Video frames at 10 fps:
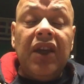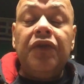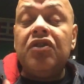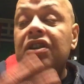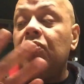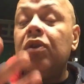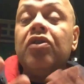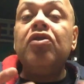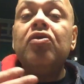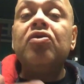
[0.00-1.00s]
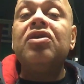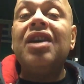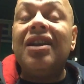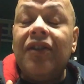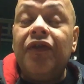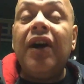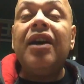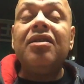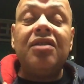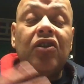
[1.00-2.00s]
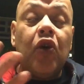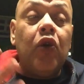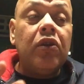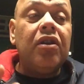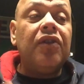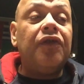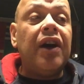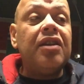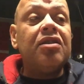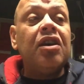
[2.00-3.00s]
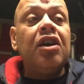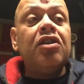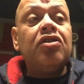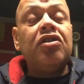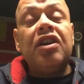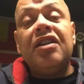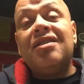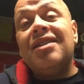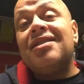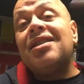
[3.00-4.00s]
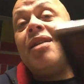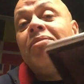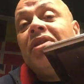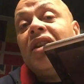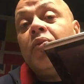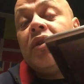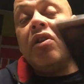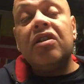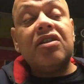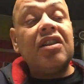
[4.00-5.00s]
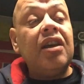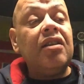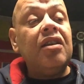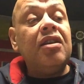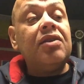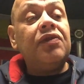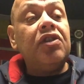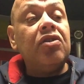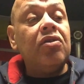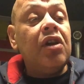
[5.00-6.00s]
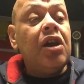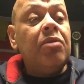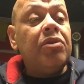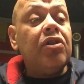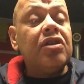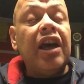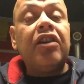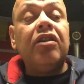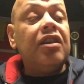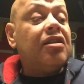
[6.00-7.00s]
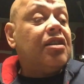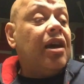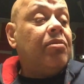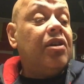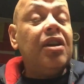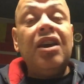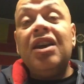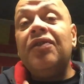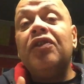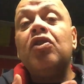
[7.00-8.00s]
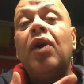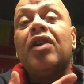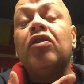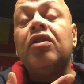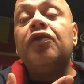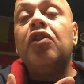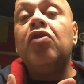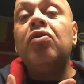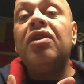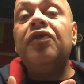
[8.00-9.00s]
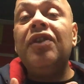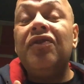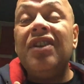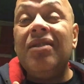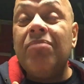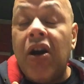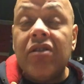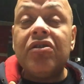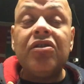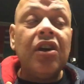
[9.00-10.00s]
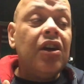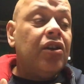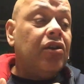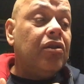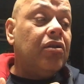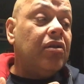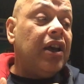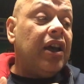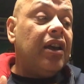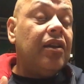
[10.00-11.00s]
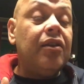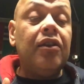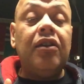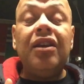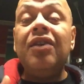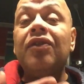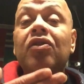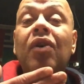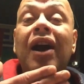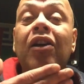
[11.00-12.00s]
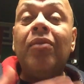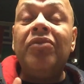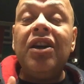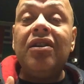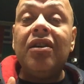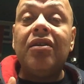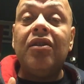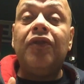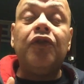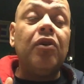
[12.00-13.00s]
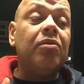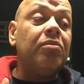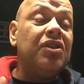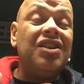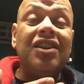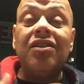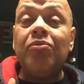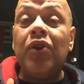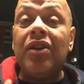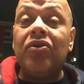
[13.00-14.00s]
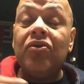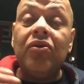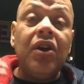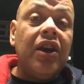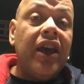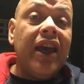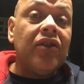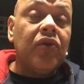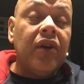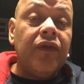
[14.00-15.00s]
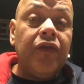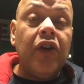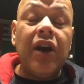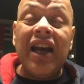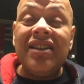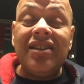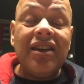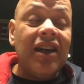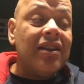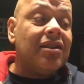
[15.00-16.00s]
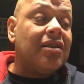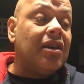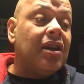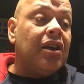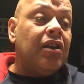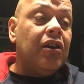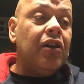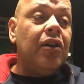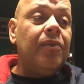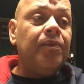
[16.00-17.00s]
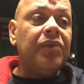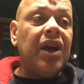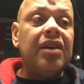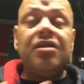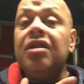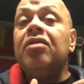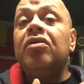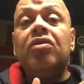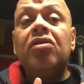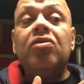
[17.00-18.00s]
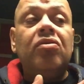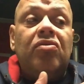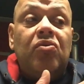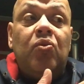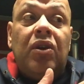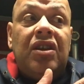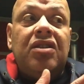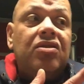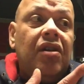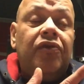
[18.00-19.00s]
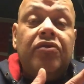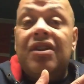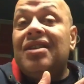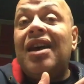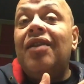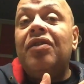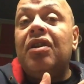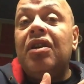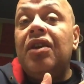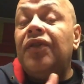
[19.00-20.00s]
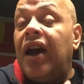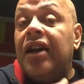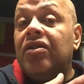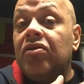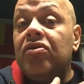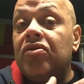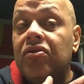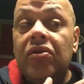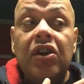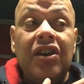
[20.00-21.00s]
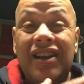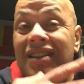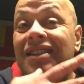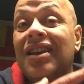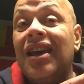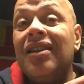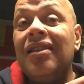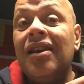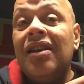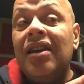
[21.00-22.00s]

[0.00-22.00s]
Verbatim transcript: if you still want to use that device, that older device, such as this tablet that we're gonna scan in this video, because I got this tablet even though I got it for only 15 bucks, you know, and even though I updated from Gingerbread to Android 4 ICS, I still don't know what this software is having if I don't do a scan